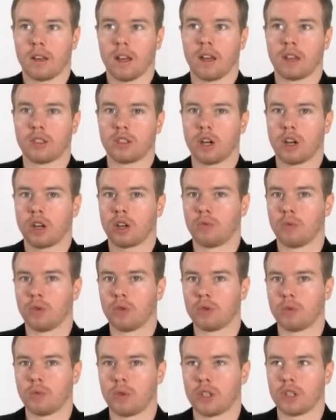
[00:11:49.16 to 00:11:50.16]
a dark
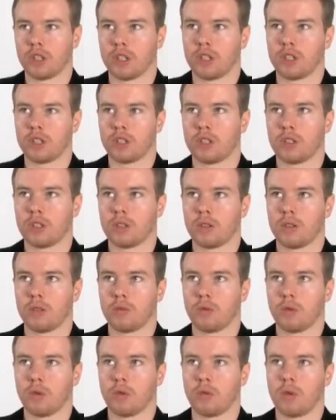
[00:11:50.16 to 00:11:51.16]
route, which is
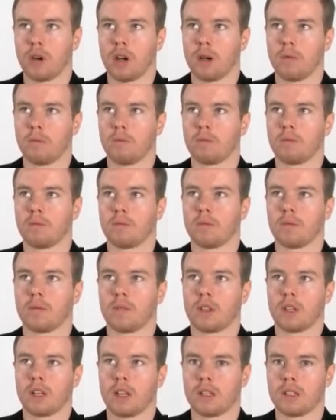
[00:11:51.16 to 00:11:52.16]
through
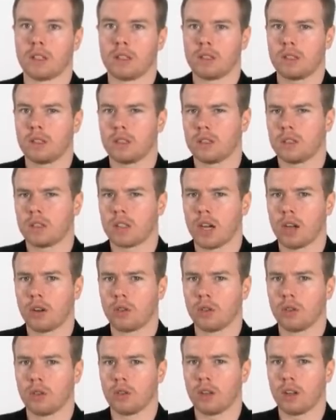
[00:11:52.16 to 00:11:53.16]
the
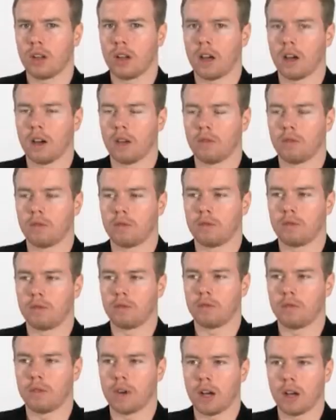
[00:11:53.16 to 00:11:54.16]
tunnel
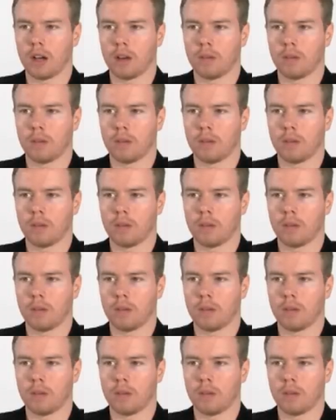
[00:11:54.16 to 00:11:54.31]
of,